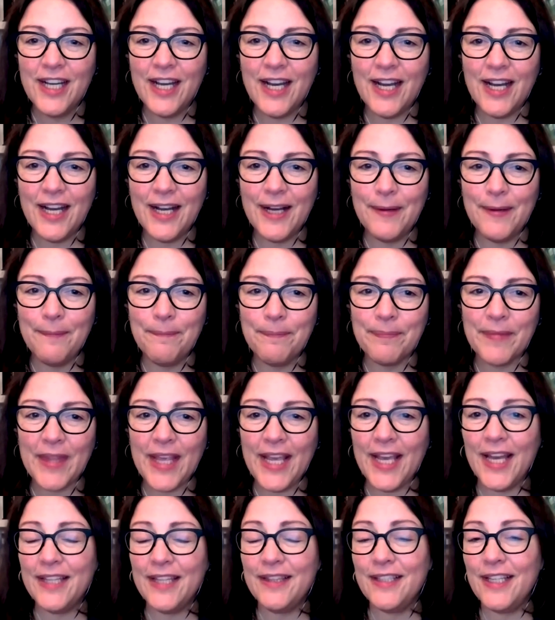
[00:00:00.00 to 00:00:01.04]
Um,
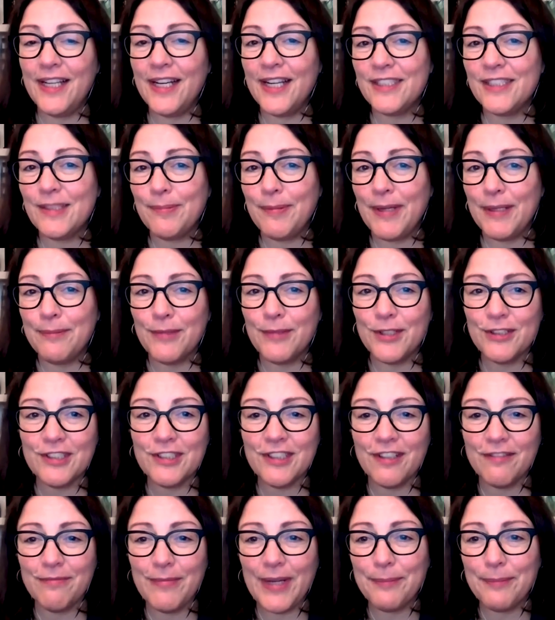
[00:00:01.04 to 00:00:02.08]
and then I spent most
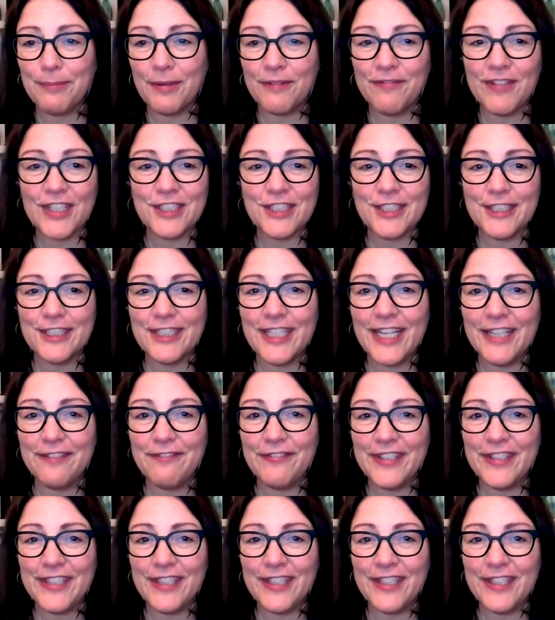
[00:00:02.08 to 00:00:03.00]
of my professional life